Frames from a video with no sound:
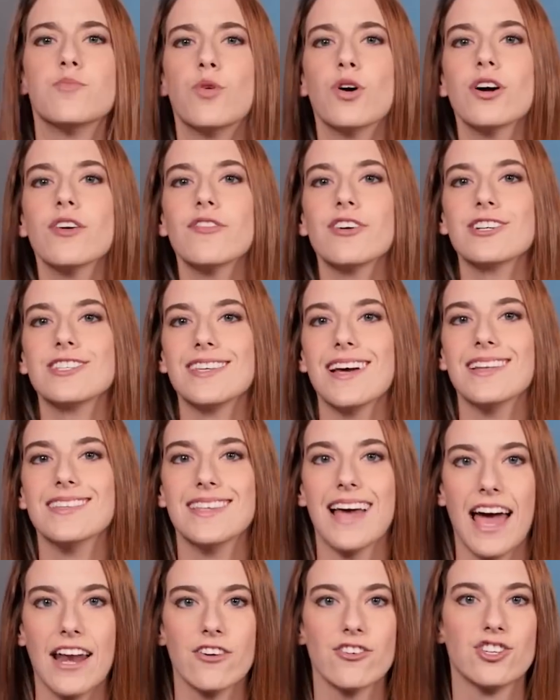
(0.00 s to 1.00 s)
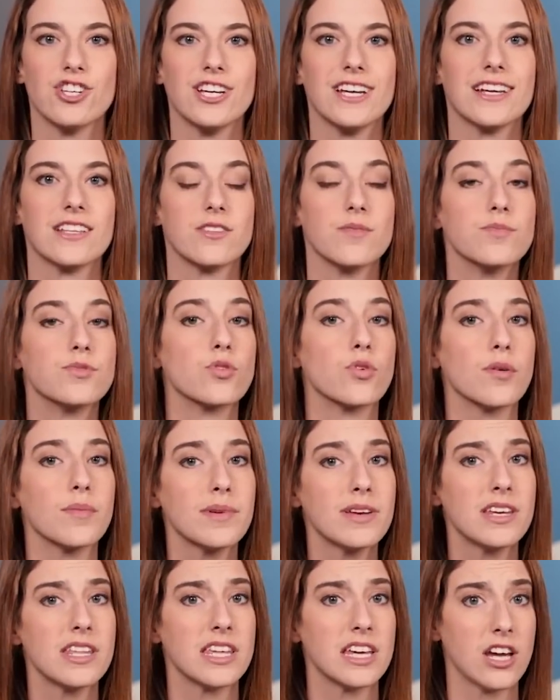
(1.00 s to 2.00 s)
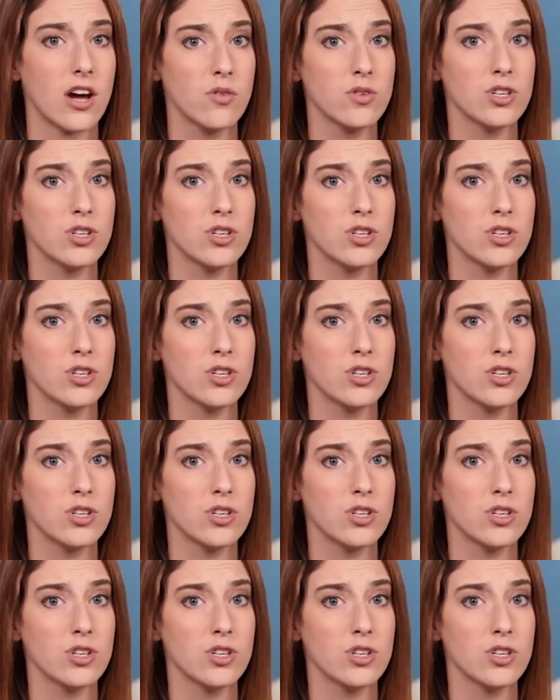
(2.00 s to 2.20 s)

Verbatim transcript: more of our sun's energy gets absorbed into the